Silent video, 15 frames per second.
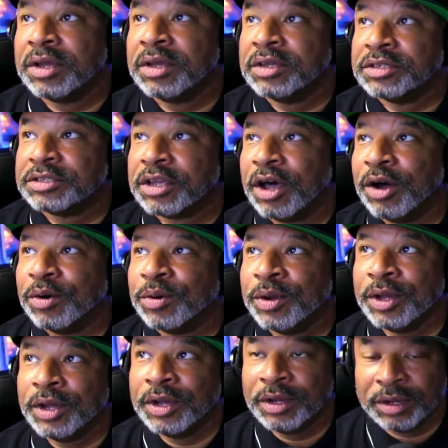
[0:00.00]
So
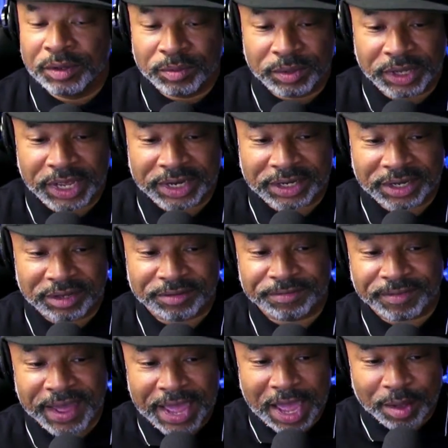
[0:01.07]
we got this
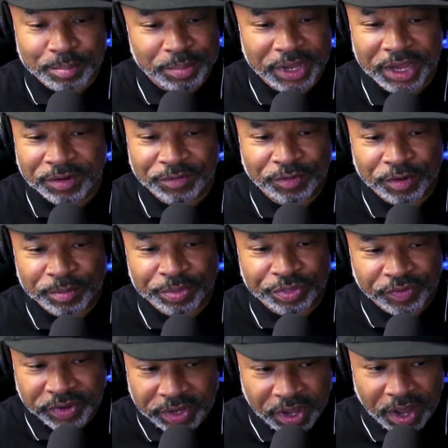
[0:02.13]
five bedroom,
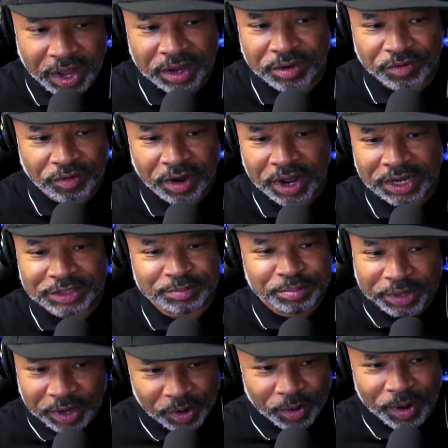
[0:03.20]
three car garage,
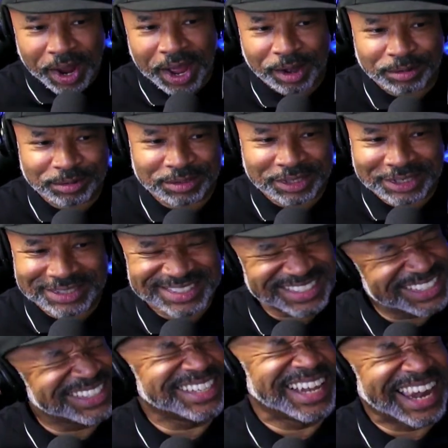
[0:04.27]
big old house.
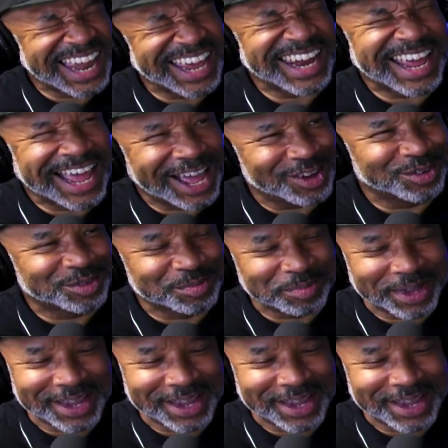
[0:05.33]
Just a lot of house, man.